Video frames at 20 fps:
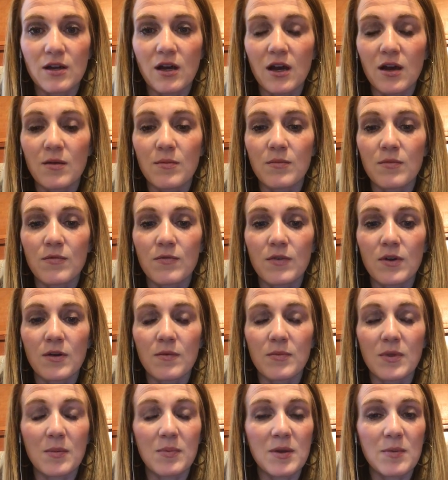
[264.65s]

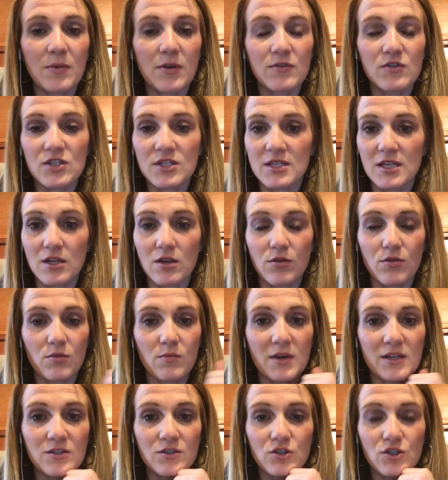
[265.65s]
that people have just sent you through
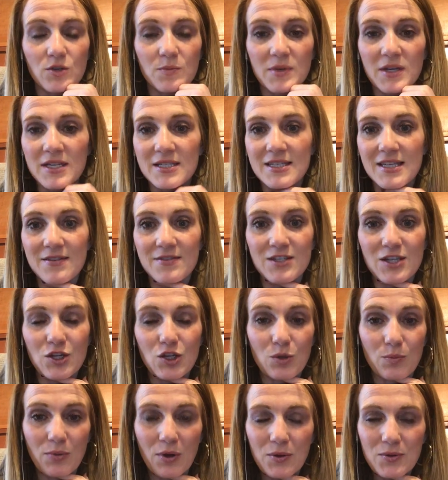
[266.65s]
Messenger because they've seen
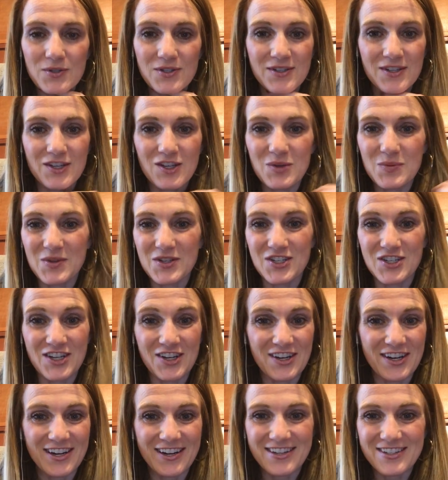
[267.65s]
your posts that you've been
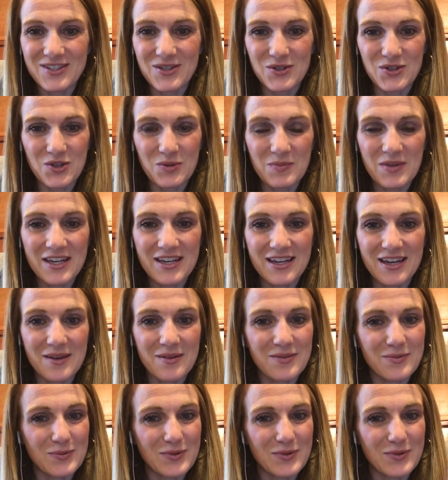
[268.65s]
sharing on social media.